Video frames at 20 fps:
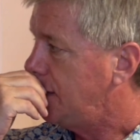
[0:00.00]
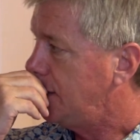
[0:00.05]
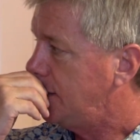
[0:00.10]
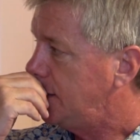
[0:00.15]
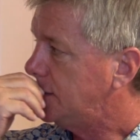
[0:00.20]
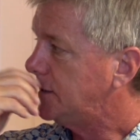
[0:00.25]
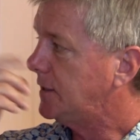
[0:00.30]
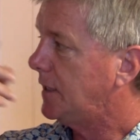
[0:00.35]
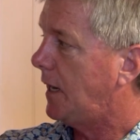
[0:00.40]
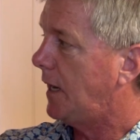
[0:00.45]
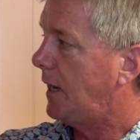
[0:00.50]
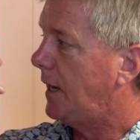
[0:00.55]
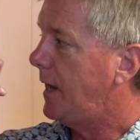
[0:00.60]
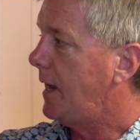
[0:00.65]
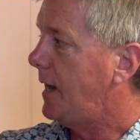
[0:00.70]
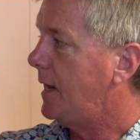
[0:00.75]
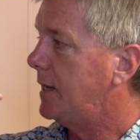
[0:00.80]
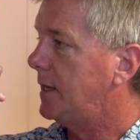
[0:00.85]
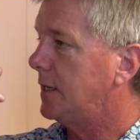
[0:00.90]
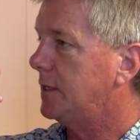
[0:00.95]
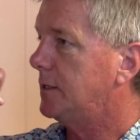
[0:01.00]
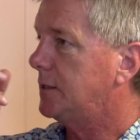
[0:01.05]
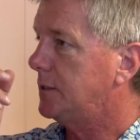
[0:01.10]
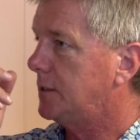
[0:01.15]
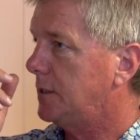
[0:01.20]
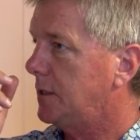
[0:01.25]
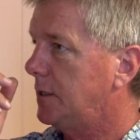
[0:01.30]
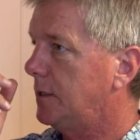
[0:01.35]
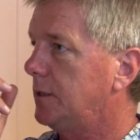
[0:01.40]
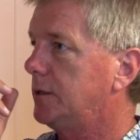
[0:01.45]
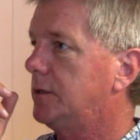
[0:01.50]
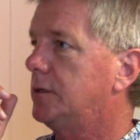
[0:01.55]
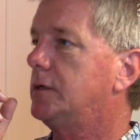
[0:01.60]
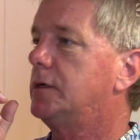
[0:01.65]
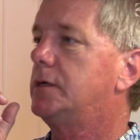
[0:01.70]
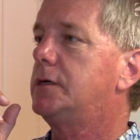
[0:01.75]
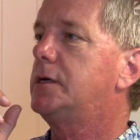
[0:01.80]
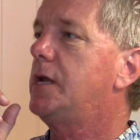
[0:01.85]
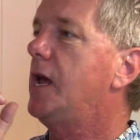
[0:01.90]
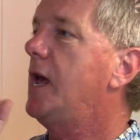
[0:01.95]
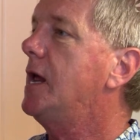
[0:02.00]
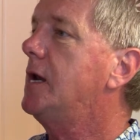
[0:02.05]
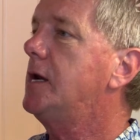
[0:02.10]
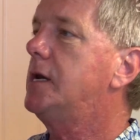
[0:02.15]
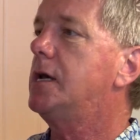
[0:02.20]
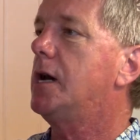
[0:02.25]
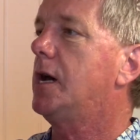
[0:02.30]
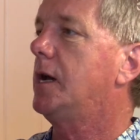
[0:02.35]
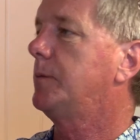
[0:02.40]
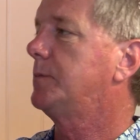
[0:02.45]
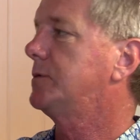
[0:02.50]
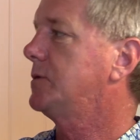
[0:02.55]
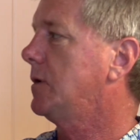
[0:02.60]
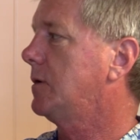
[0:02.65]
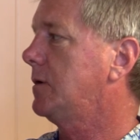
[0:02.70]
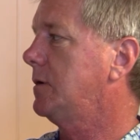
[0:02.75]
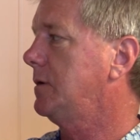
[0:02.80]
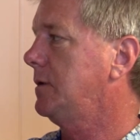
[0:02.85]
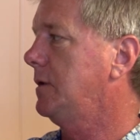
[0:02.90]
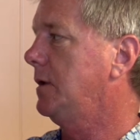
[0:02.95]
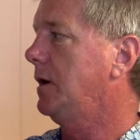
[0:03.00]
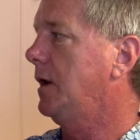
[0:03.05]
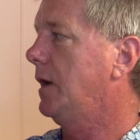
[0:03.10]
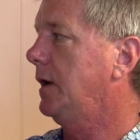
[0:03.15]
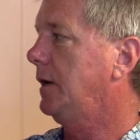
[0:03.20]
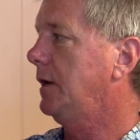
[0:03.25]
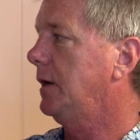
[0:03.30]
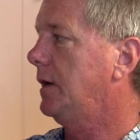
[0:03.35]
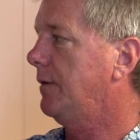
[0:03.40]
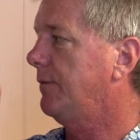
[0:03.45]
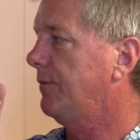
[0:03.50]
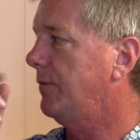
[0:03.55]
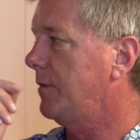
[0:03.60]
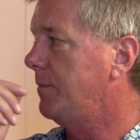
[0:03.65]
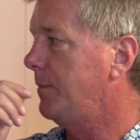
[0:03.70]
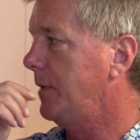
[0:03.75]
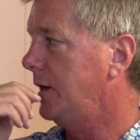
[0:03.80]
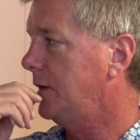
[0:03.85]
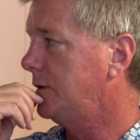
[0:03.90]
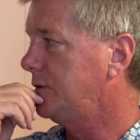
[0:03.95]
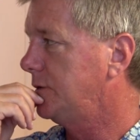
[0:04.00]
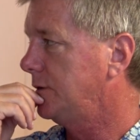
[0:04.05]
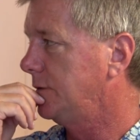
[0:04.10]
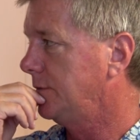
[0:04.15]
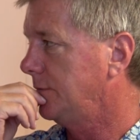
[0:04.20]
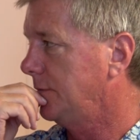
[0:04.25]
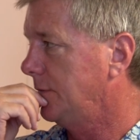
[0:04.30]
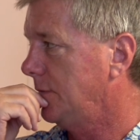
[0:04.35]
this guy had it 10 times harder than I could ever imagine.